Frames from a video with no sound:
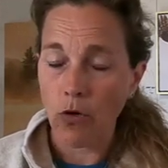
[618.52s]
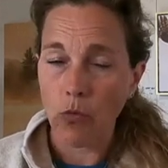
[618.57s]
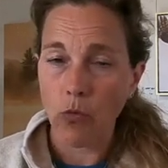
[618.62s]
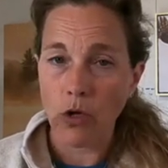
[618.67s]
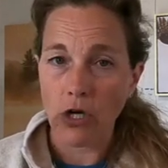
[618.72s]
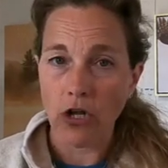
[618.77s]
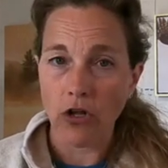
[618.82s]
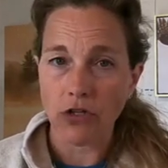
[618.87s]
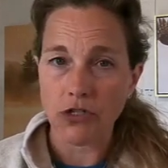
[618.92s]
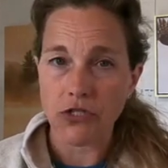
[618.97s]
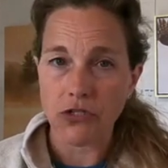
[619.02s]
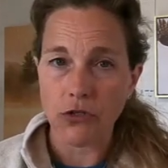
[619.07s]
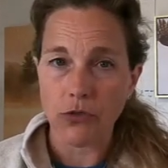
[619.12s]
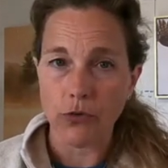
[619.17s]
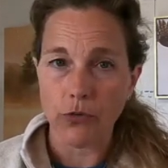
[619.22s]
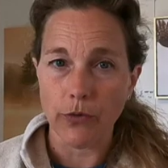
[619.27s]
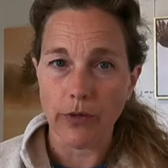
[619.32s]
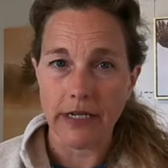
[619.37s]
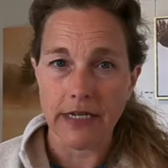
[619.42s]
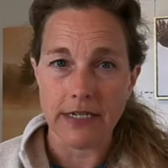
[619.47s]
What I'll
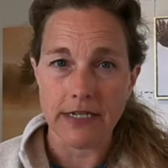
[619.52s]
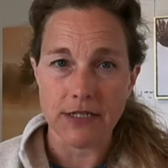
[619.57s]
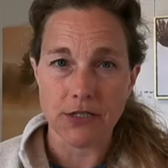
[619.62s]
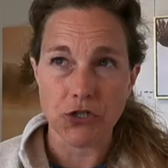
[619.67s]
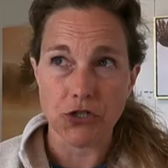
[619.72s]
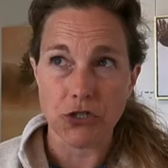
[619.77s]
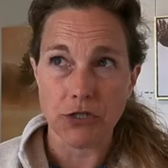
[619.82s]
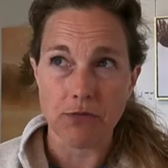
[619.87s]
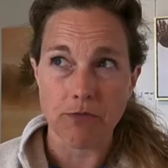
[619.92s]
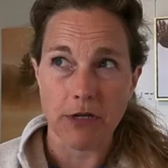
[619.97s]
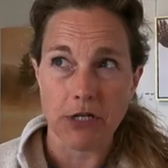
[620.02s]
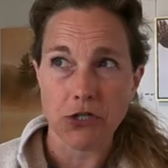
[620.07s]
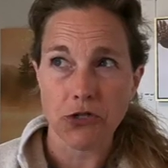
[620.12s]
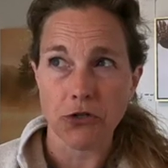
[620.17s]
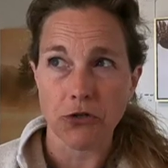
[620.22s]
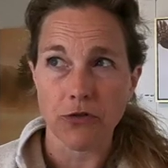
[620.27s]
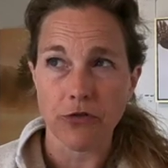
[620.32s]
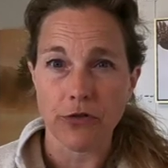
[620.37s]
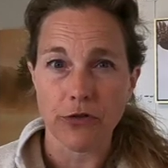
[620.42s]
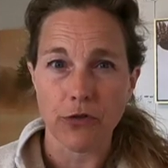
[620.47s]
do is just make
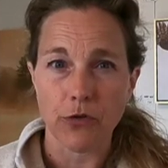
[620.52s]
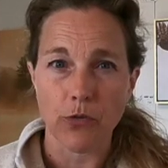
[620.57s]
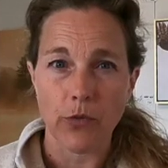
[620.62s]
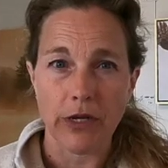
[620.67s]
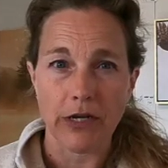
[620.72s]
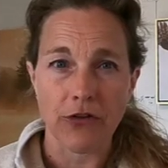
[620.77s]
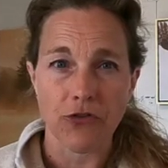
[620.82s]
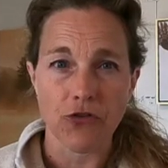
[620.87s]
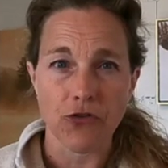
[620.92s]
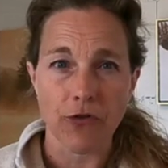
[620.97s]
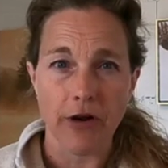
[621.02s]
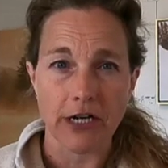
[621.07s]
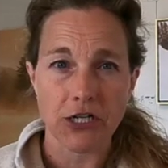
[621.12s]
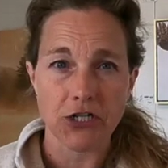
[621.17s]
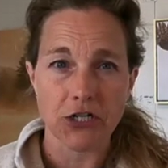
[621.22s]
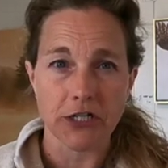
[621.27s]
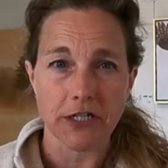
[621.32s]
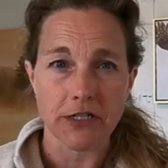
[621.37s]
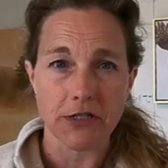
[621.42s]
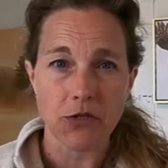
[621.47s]
sure that the wind
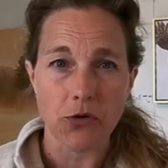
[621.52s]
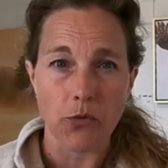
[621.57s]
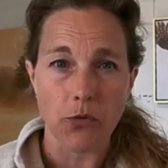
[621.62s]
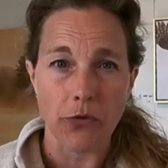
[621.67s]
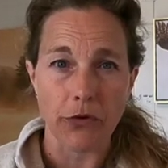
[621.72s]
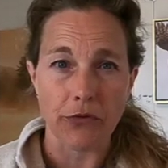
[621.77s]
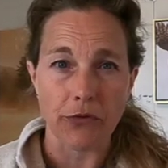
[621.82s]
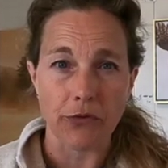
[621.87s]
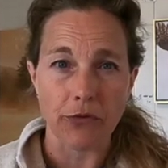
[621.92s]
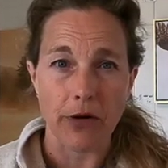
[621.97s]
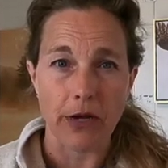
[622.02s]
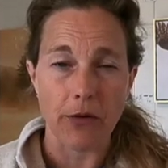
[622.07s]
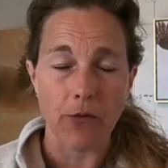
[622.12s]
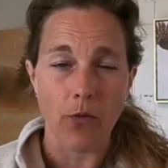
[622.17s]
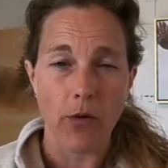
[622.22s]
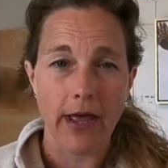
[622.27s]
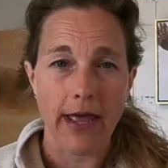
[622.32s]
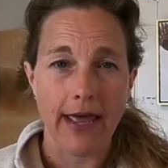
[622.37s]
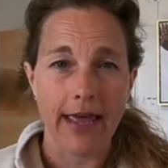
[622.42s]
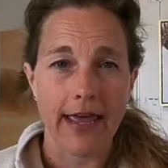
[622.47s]
direction is going the
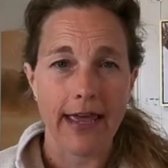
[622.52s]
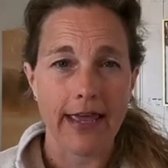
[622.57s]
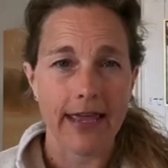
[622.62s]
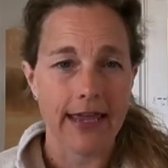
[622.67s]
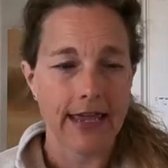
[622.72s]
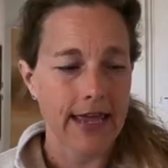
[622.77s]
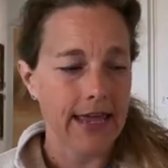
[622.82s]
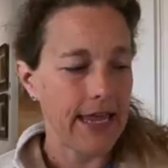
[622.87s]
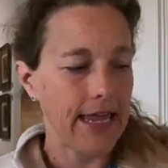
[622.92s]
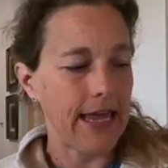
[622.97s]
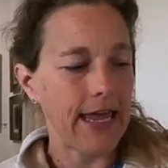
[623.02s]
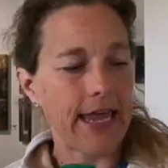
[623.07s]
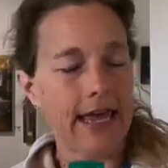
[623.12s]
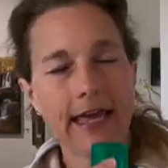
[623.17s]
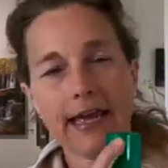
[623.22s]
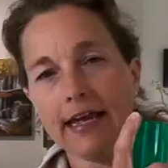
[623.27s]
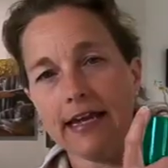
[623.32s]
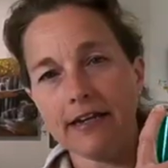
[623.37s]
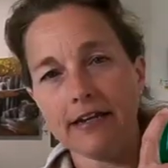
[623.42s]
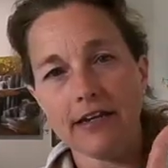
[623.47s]
right way
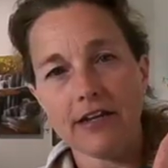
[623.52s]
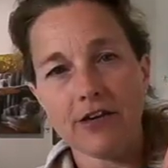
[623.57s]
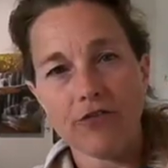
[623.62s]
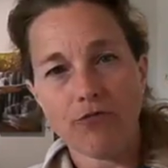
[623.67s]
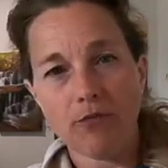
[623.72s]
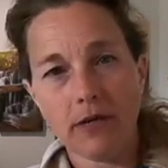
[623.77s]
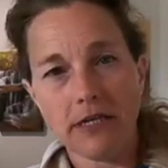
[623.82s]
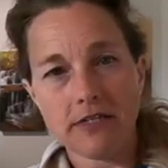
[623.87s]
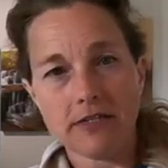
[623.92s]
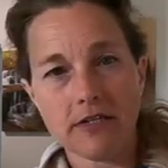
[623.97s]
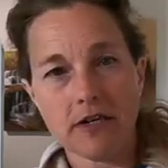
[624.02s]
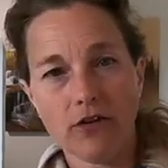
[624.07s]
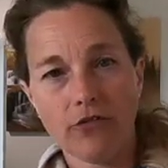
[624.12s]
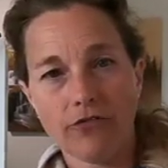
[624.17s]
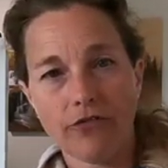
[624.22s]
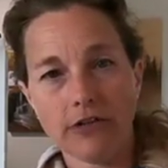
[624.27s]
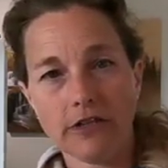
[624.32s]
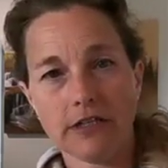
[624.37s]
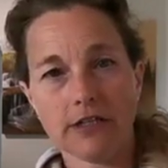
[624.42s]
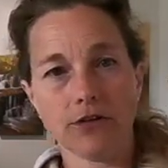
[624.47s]
and give
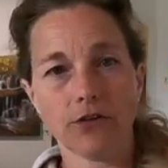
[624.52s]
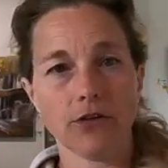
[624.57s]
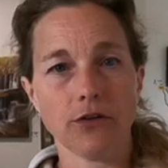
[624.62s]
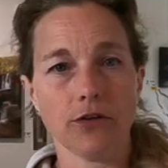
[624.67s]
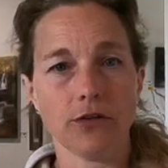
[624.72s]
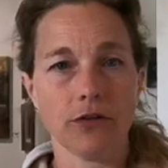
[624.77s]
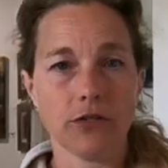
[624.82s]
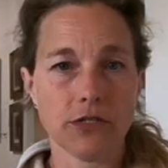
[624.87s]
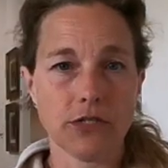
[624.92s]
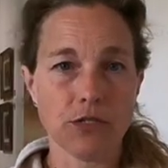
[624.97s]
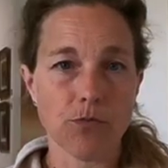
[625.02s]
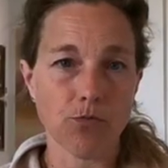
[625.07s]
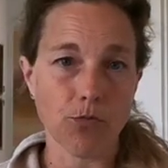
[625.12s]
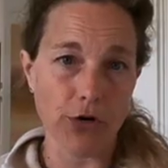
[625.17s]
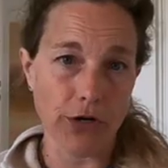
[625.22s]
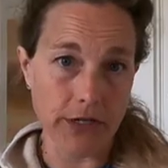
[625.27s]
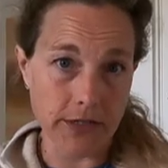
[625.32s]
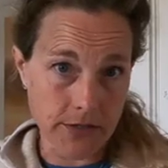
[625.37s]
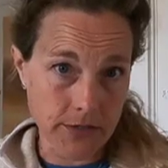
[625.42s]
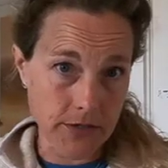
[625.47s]
myself a little
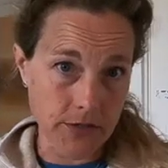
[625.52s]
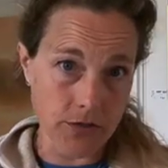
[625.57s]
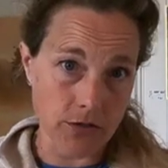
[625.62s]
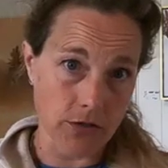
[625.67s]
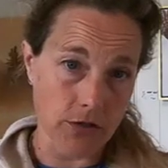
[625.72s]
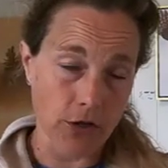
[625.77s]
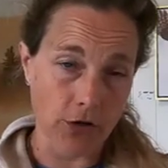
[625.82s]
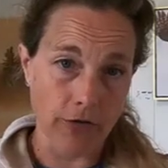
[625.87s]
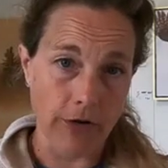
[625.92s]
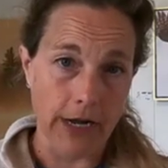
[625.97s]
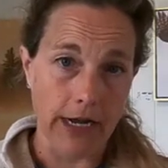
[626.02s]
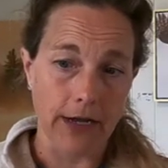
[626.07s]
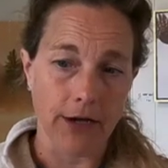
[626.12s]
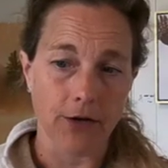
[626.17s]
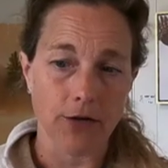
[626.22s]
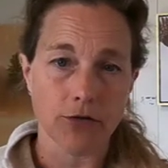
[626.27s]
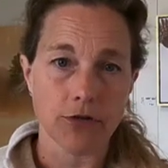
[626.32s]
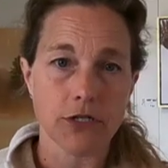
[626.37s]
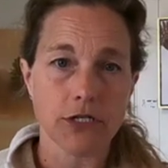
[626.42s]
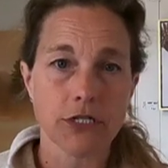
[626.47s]
spritz
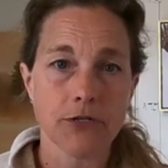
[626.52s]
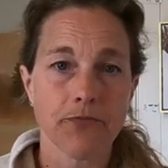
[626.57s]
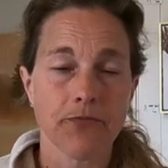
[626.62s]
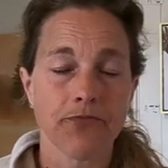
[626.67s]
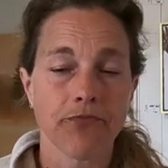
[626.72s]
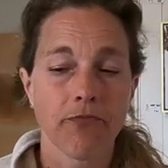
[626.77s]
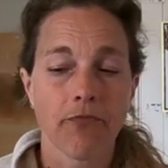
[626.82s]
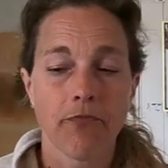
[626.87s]
around.